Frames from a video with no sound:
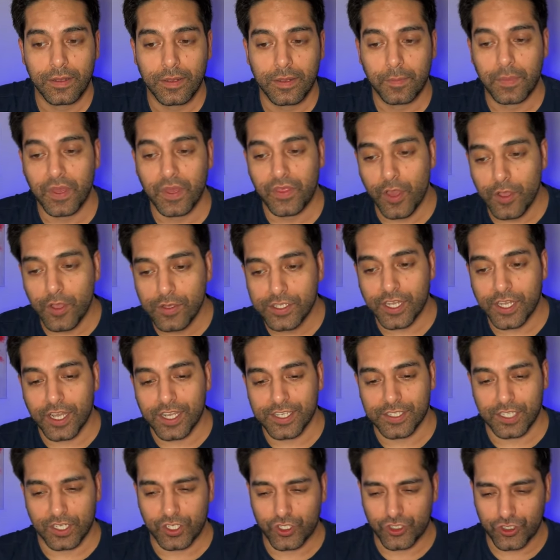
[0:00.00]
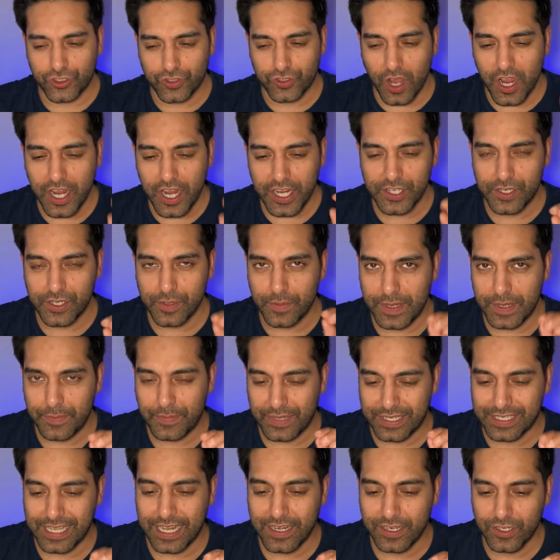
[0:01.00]
But those guys are trying to be
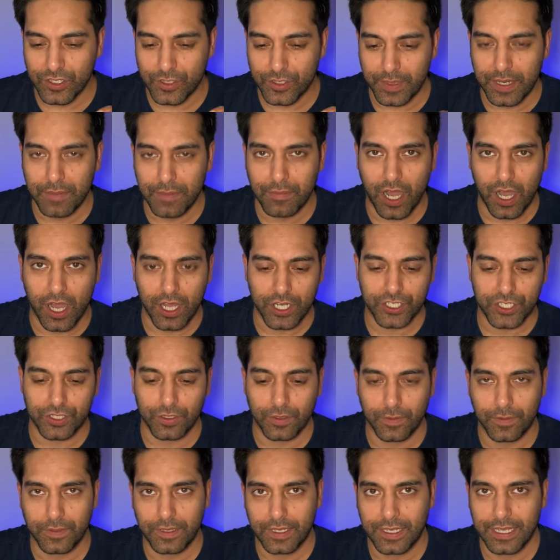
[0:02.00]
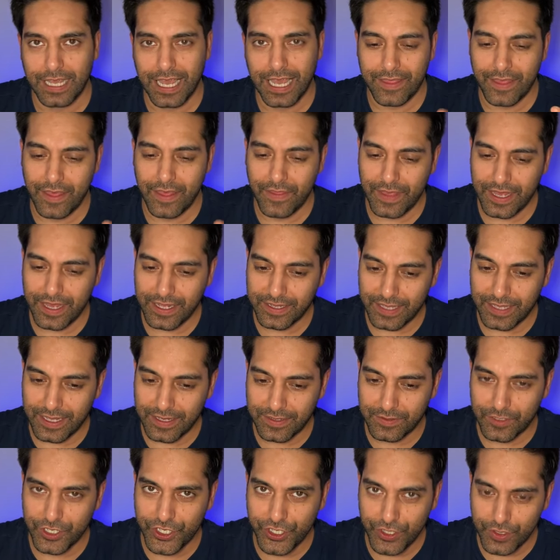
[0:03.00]
pretending to be impartial, and then they
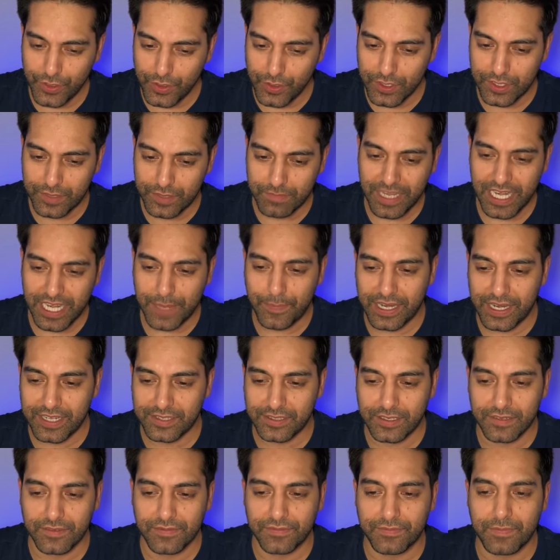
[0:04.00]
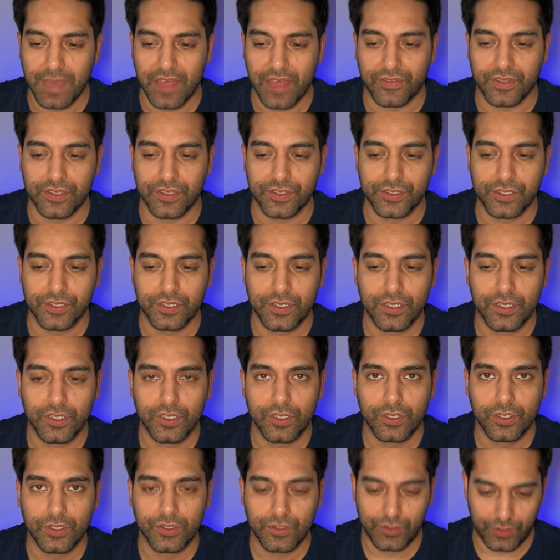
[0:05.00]
use manipulative methods
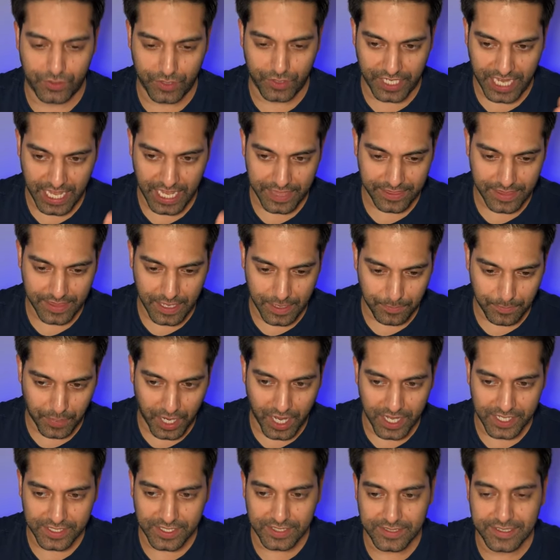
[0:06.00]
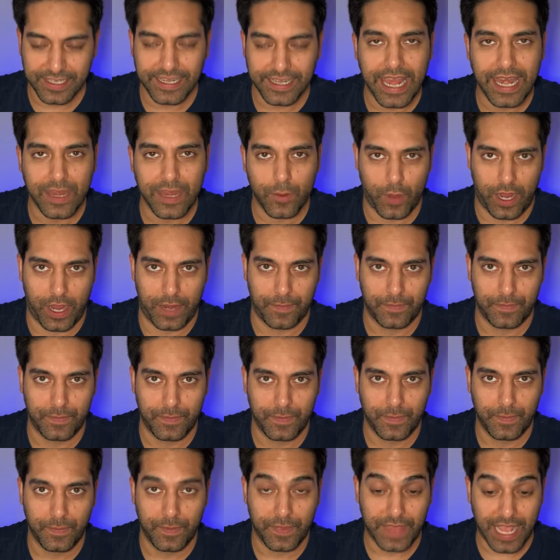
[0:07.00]
to get their biases in anyway.
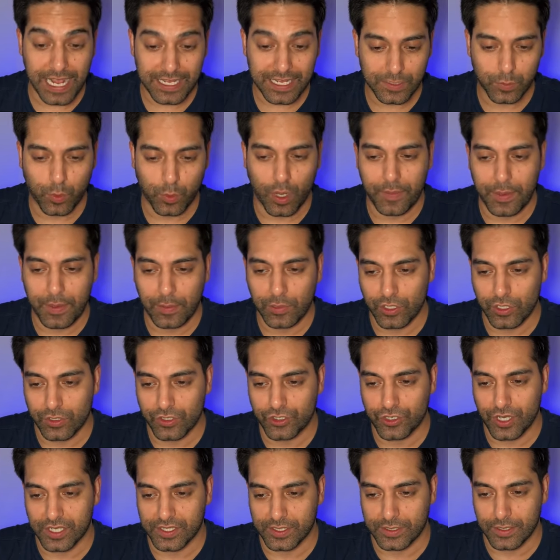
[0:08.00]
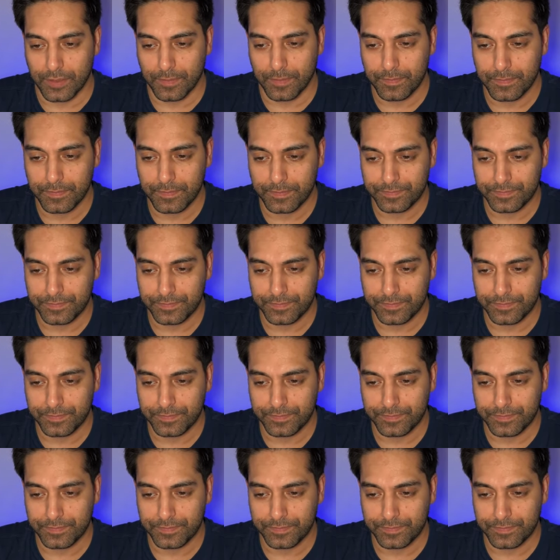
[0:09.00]
That's why people don't trust them.